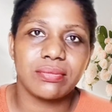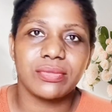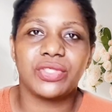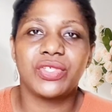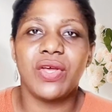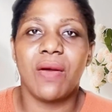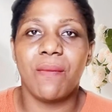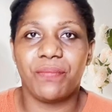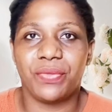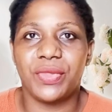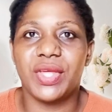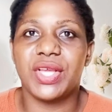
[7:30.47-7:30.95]

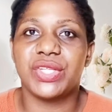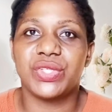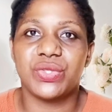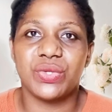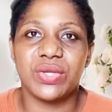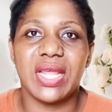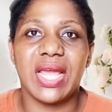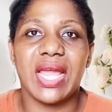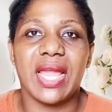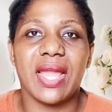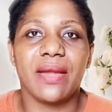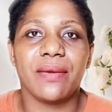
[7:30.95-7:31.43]
something
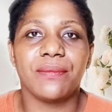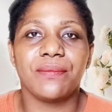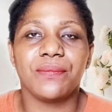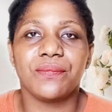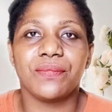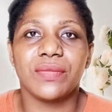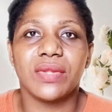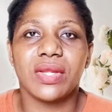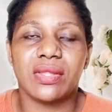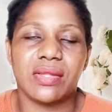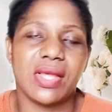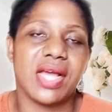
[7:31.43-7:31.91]
today
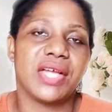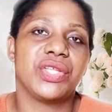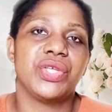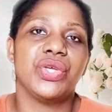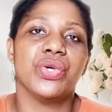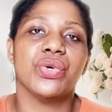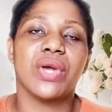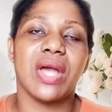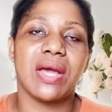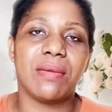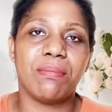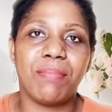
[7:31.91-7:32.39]
that
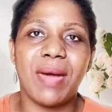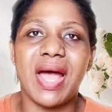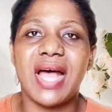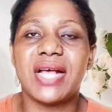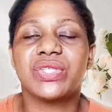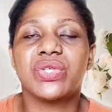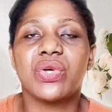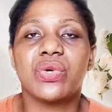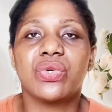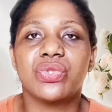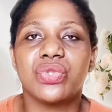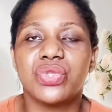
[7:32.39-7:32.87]
you can
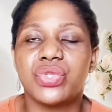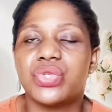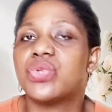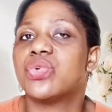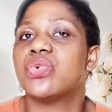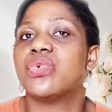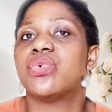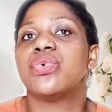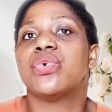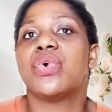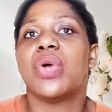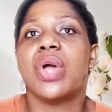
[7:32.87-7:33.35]
pass on
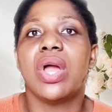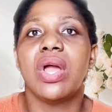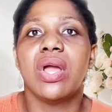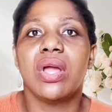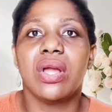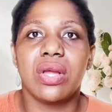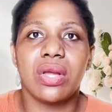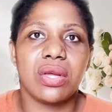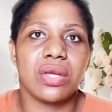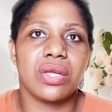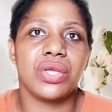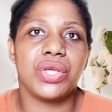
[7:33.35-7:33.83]
to
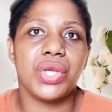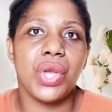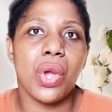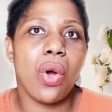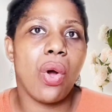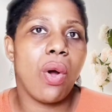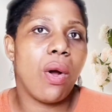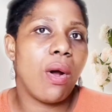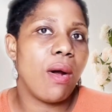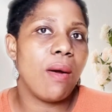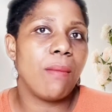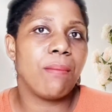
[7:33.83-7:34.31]

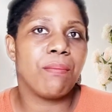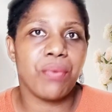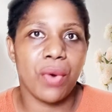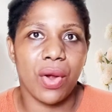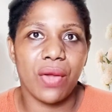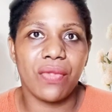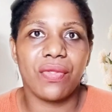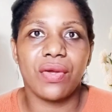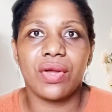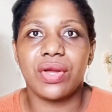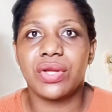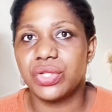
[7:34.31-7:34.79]
your
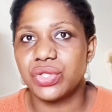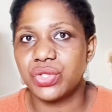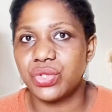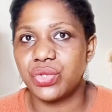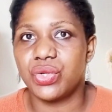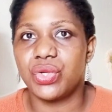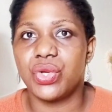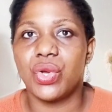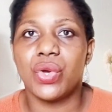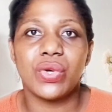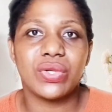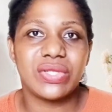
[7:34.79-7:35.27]
brother,
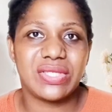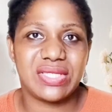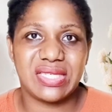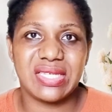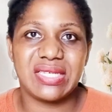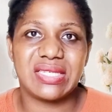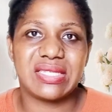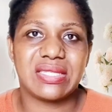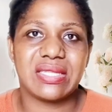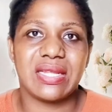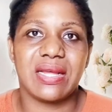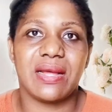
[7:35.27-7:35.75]
to your
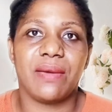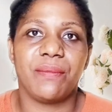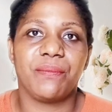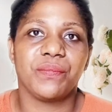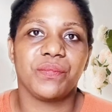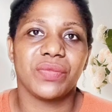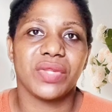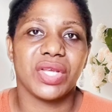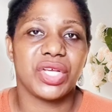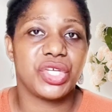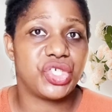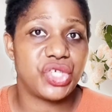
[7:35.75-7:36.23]
sister.
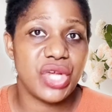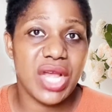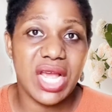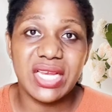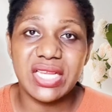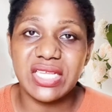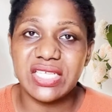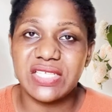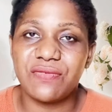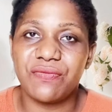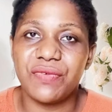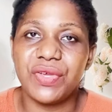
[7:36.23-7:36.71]
Share
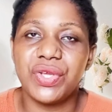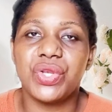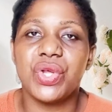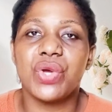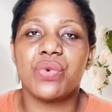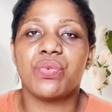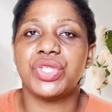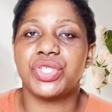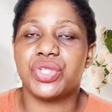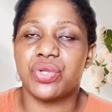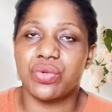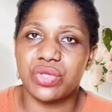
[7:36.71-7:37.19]
this
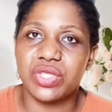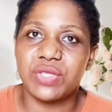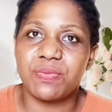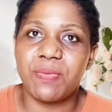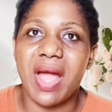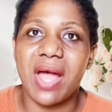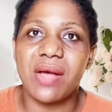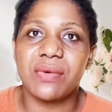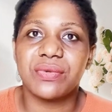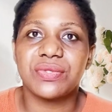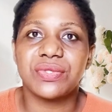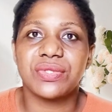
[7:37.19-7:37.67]
video with your
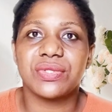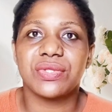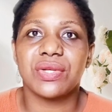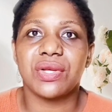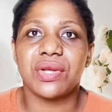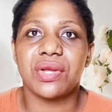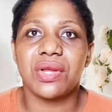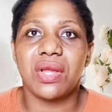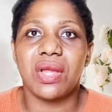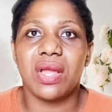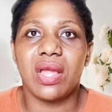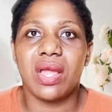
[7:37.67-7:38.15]
spouse
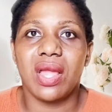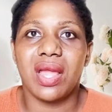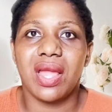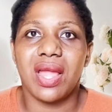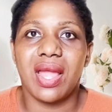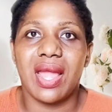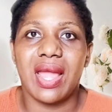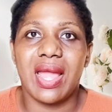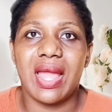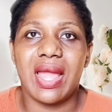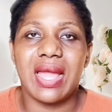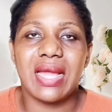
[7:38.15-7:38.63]

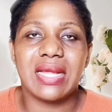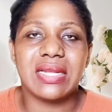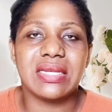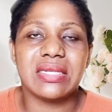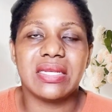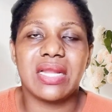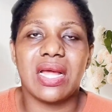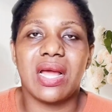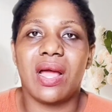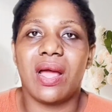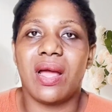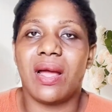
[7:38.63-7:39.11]

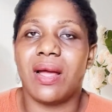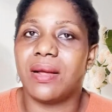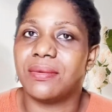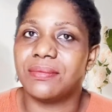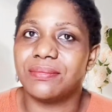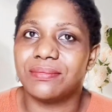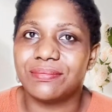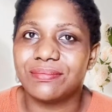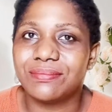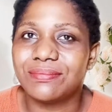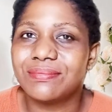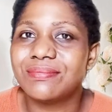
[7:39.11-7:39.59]
and
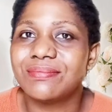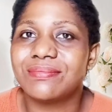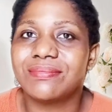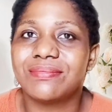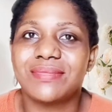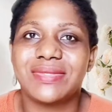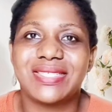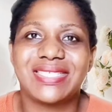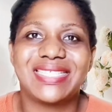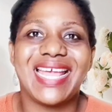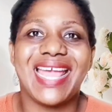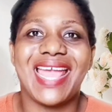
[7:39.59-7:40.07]

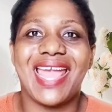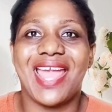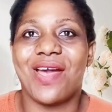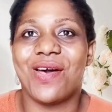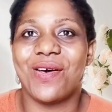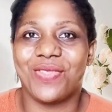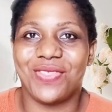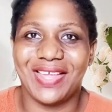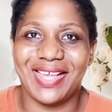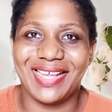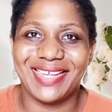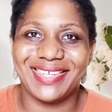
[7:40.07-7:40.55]
stay
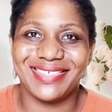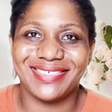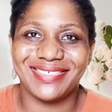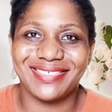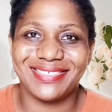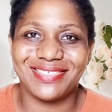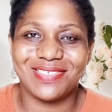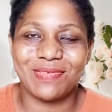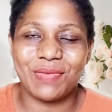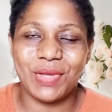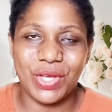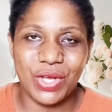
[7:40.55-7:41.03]
healthy
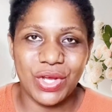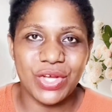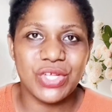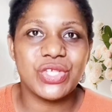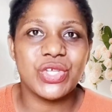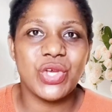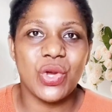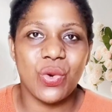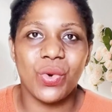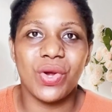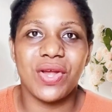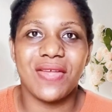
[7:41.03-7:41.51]

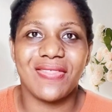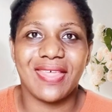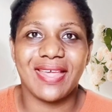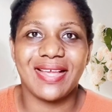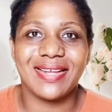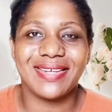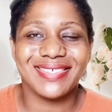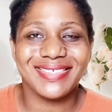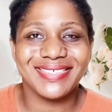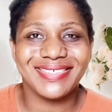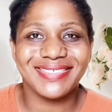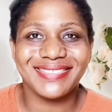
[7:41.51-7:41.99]
because you're worth
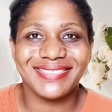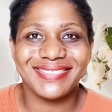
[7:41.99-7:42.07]
it.